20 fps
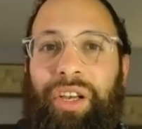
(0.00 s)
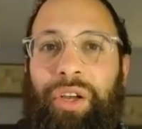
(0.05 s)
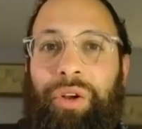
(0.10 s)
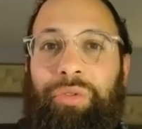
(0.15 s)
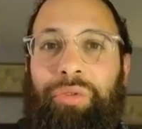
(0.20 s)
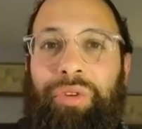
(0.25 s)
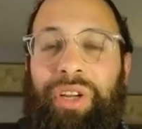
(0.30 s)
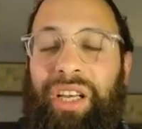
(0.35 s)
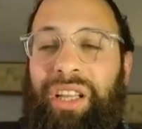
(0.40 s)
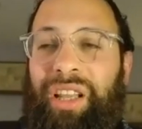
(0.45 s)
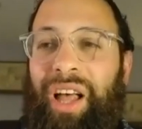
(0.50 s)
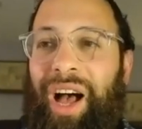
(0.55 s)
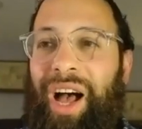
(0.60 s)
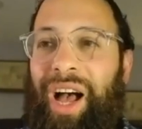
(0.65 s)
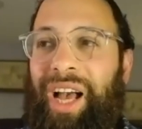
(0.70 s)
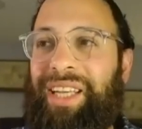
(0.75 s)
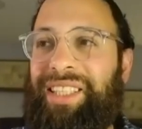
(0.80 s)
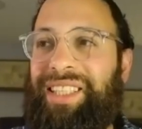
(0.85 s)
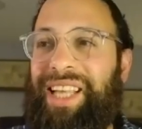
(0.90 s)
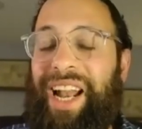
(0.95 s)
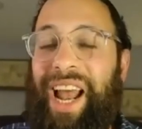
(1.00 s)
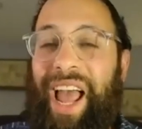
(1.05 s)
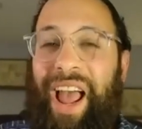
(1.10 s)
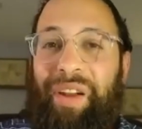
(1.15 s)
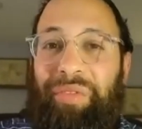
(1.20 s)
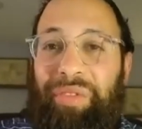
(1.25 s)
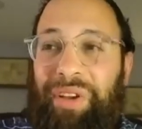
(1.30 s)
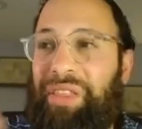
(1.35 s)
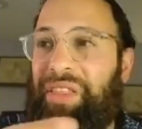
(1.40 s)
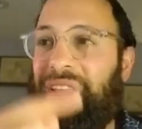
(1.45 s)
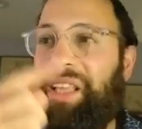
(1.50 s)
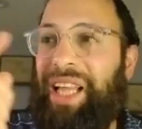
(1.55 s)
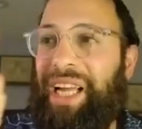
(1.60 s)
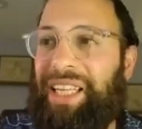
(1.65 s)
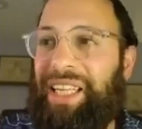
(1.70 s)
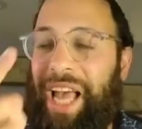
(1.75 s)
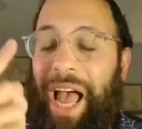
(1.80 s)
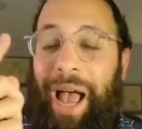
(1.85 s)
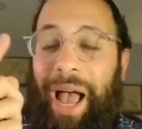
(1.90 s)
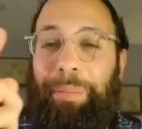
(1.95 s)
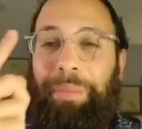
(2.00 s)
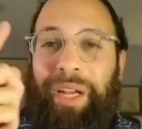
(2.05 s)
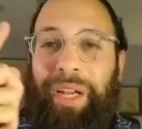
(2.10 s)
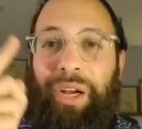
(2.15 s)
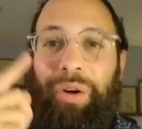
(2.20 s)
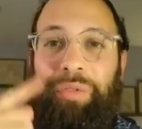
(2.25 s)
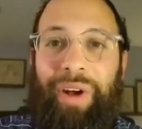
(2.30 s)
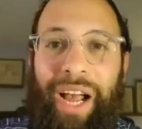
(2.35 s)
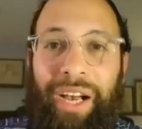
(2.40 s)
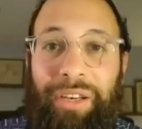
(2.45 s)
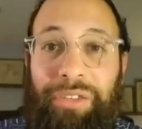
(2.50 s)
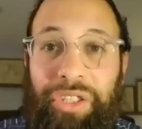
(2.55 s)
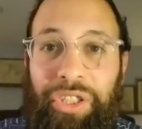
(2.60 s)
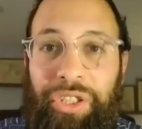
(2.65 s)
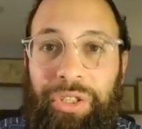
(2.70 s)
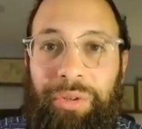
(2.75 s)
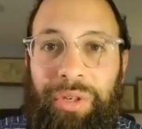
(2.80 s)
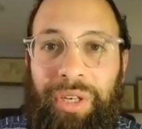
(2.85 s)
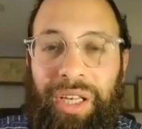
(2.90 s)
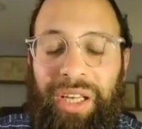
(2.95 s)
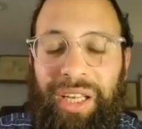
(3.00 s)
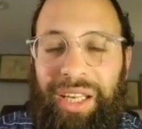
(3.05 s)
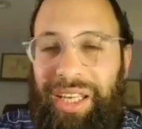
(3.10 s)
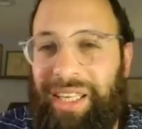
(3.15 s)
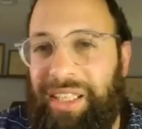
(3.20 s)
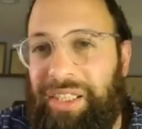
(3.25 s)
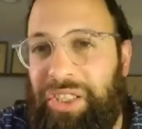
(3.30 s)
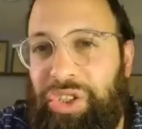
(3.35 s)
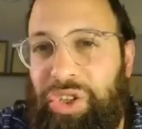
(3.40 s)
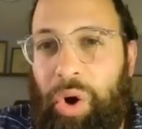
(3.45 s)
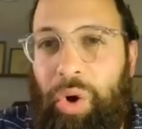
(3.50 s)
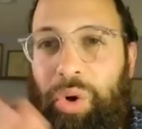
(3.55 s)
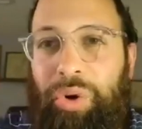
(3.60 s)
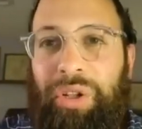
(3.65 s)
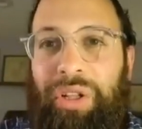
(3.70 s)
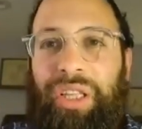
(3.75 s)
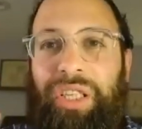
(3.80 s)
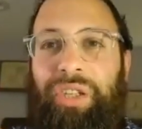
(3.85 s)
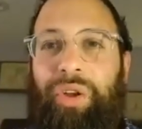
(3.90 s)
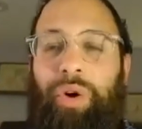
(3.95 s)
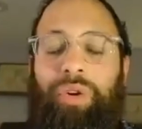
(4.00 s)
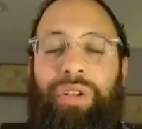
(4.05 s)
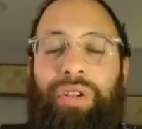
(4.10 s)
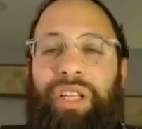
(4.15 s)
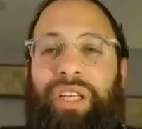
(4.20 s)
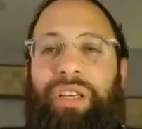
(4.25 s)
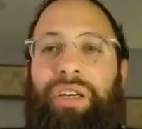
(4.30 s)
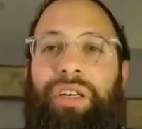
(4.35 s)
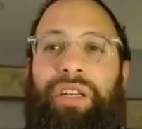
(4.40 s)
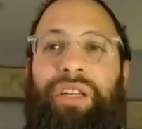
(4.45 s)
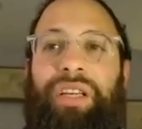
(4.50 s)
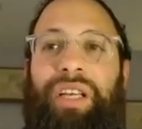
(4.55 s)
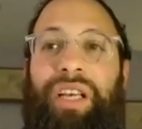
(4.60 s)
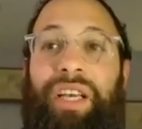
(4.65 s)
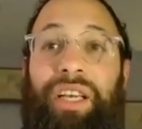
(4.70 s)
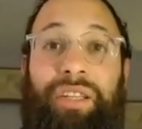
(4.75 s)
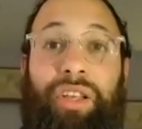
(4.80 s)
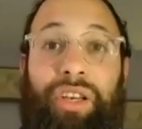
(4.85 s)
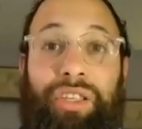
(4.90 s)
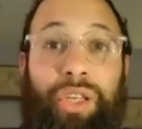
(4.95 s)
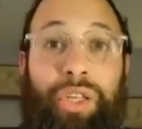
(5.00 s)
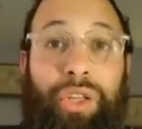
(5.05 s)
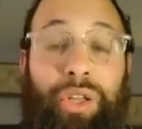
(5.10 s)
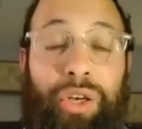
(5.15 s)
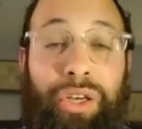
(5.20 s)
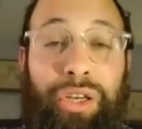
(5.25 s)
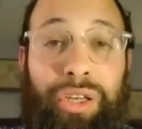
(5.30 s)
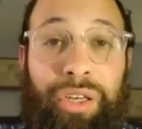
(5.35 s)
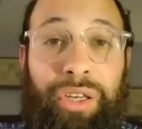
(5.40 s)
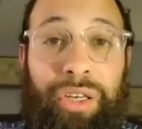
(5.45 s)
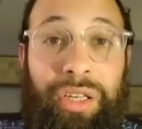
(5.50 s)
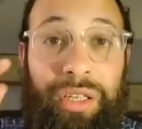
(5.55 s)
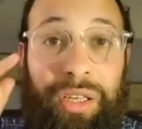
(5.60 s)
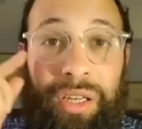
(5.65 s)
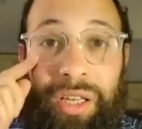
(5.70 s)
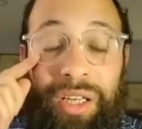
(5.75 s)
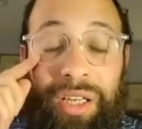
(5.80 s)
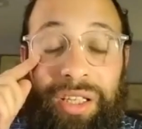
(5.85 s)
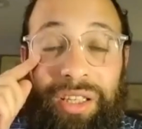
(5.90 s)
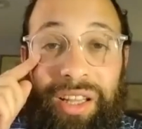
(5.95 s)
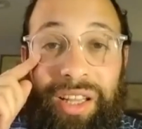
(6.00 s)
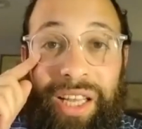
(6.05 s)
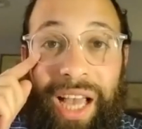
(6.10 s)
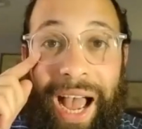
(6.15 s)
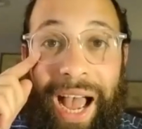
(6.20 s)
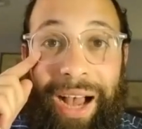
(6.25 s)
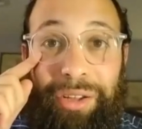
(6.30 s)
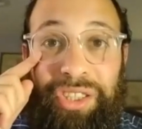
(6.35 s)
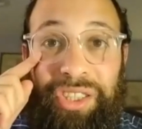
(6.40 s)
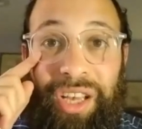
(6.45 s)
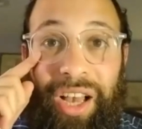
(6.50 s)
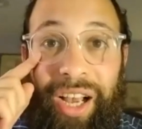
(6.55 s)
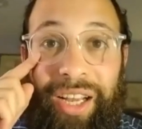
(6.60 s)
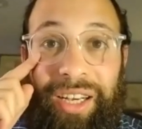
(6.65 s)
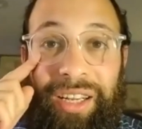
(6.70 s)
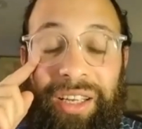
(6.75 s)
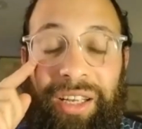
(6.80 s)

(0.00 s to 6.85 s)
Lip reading: Realize that everything that's happening around you is totally, totally good. It doesn't look good to the outside.